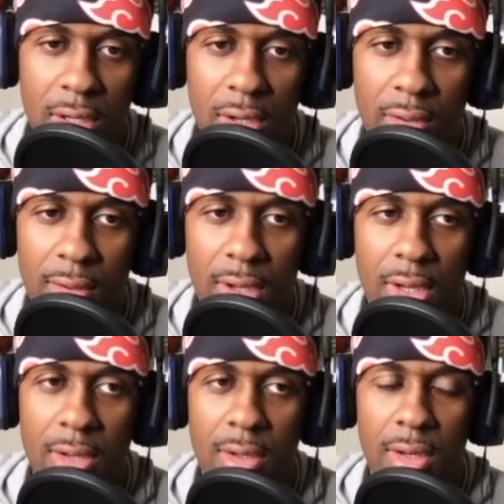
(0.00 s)
know
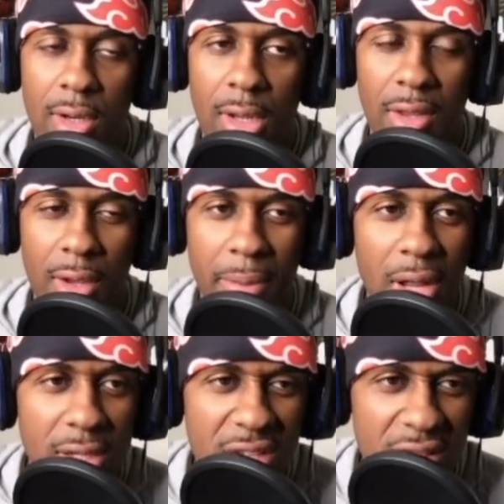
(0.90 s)
a, I think a
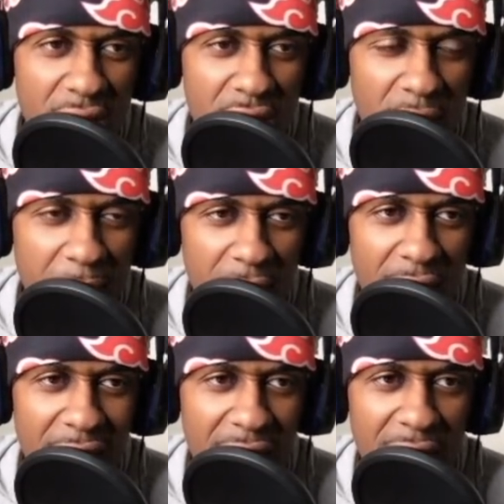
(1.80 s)
politician in Germany,
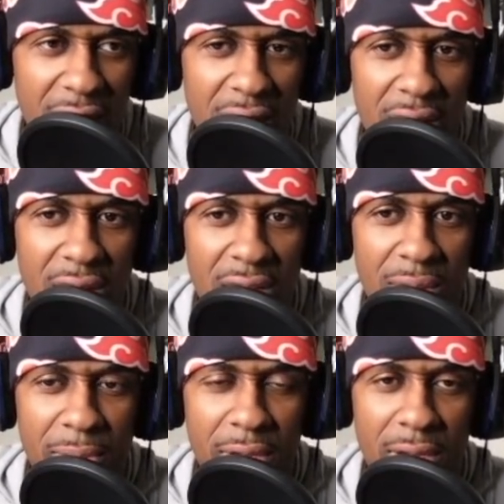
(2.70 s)
right? Like,
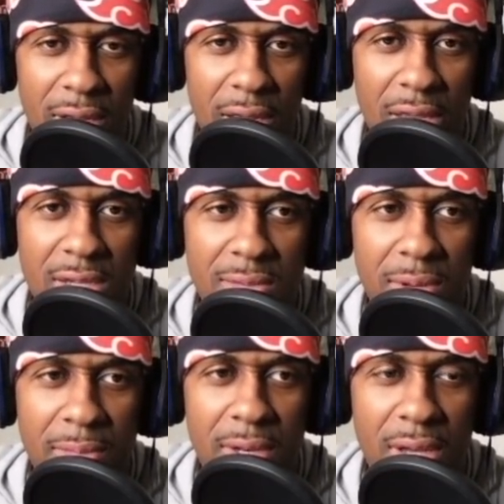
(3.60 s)
but I guess
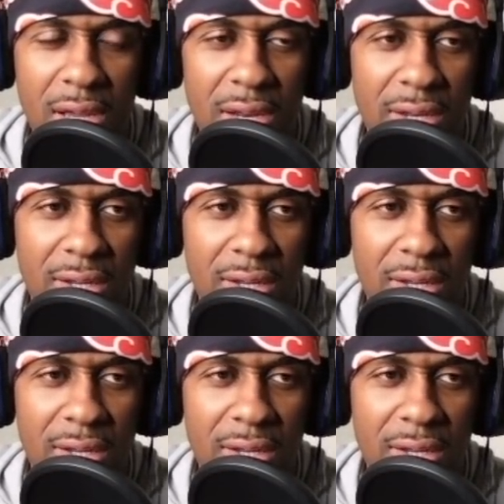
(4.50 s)
maybe not.